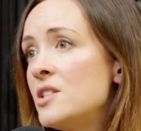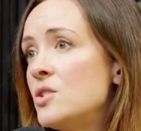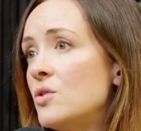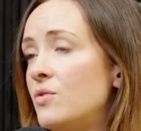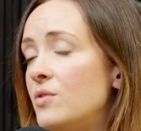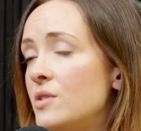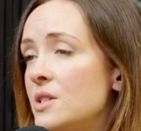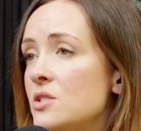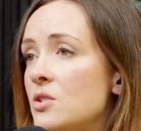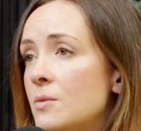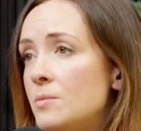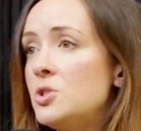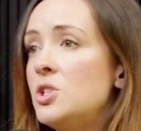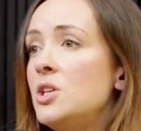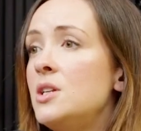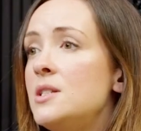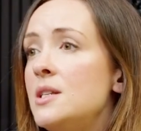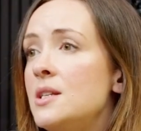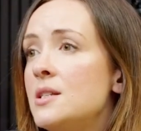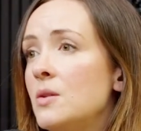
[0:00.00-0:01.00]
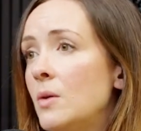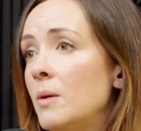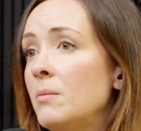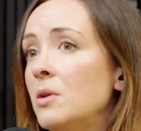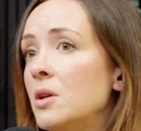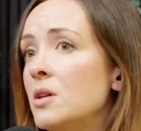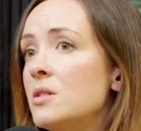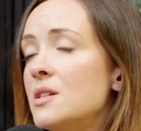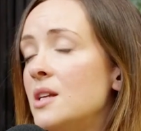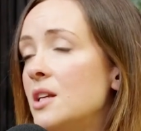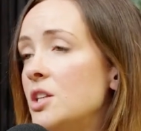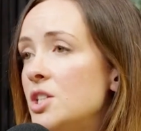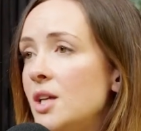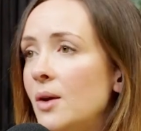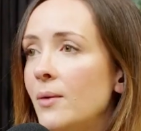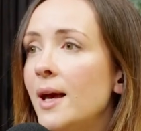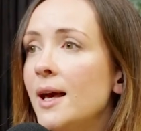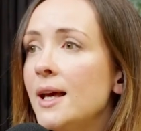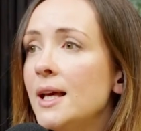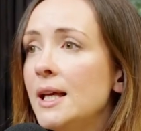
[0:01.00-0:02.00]
off for this opportunity, so I'm just going to do
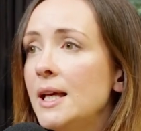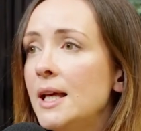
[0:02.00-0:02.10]
it.